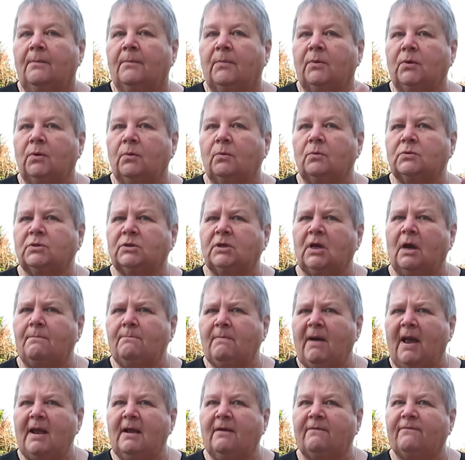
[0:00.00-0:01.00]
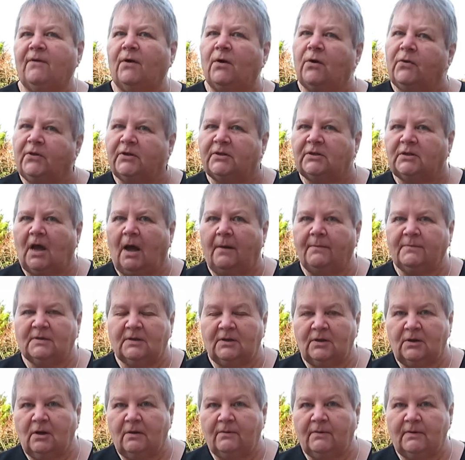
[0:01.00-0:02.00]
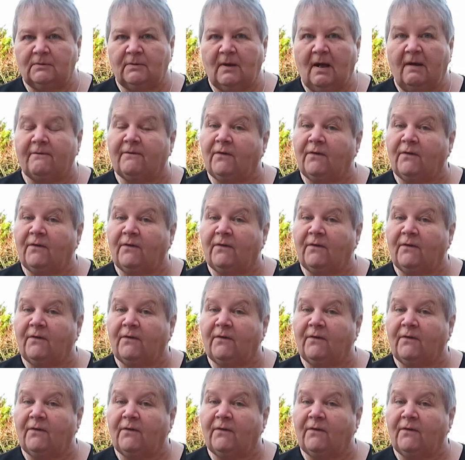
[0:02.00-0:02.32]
but also make for other times of the year as well,